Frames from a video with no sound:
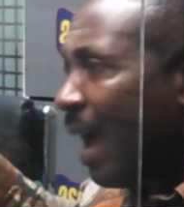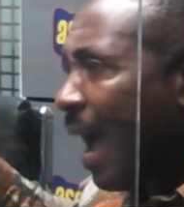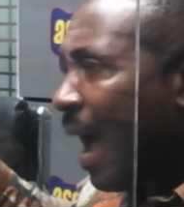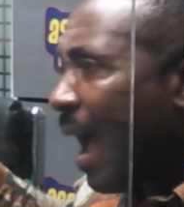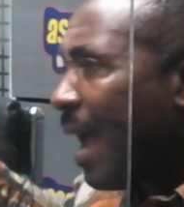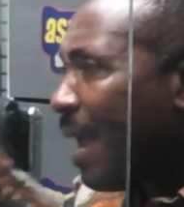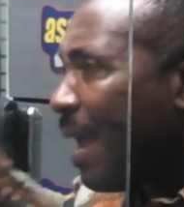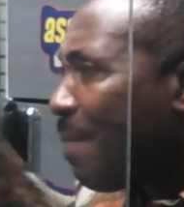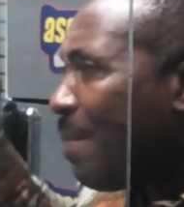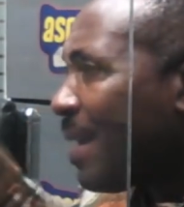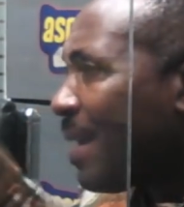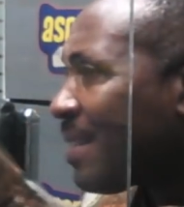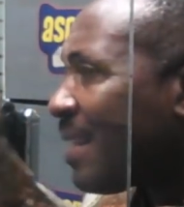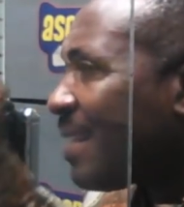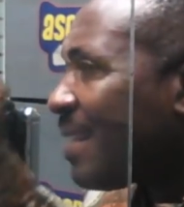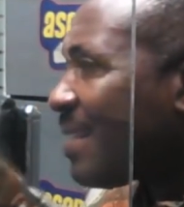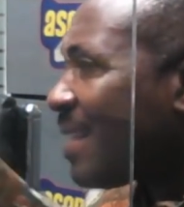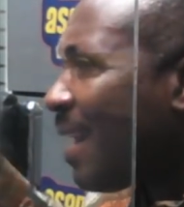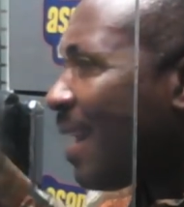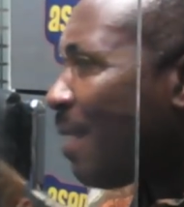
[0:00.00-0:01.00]
I have best
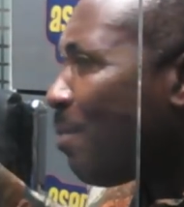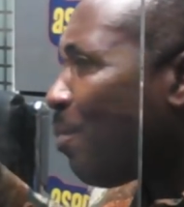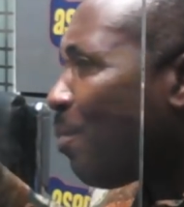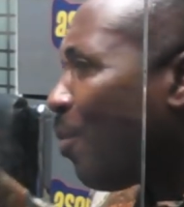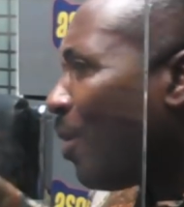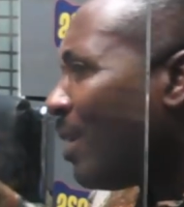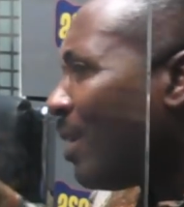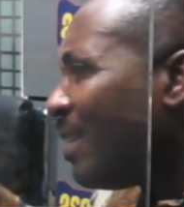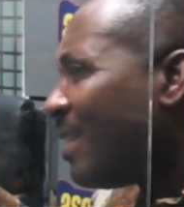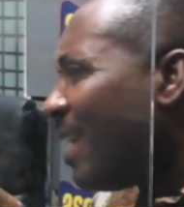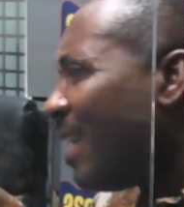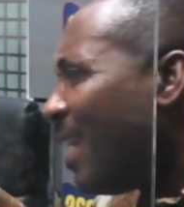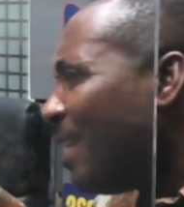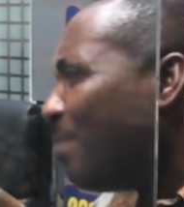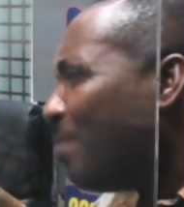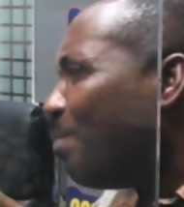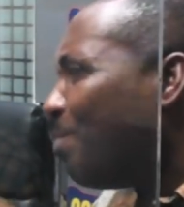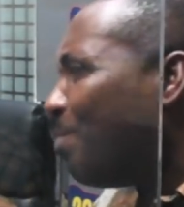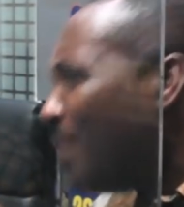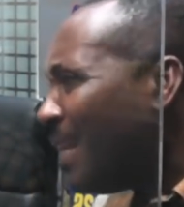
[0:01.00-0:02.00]
at
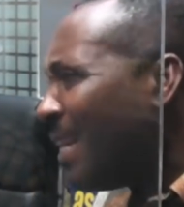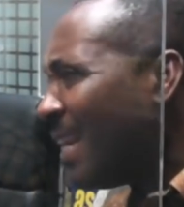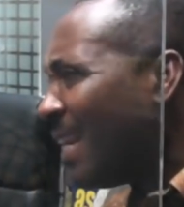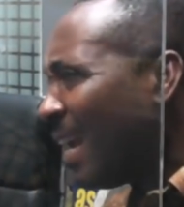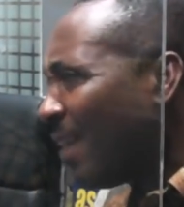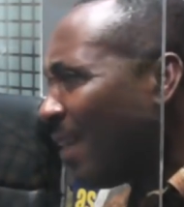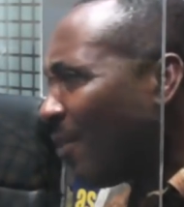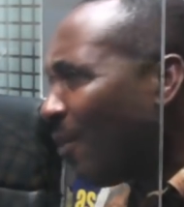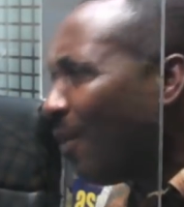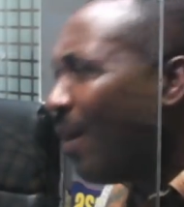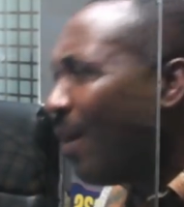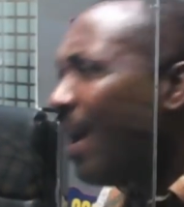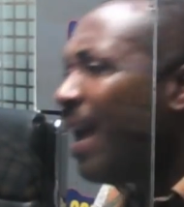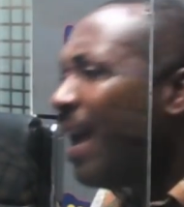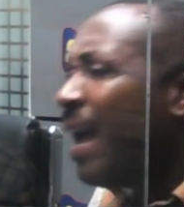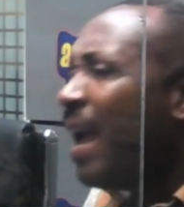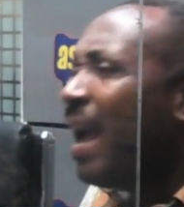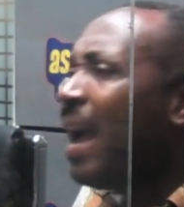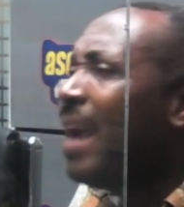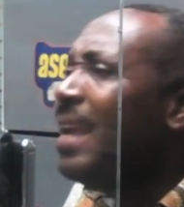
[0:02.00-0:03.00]
10.8 billion
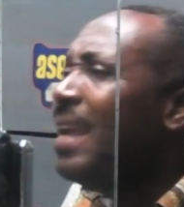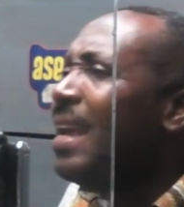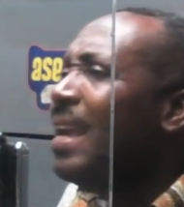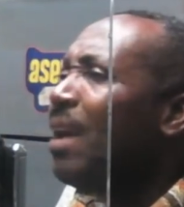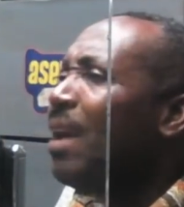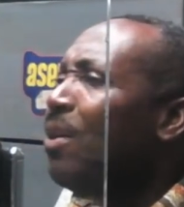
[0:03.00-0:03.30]
a year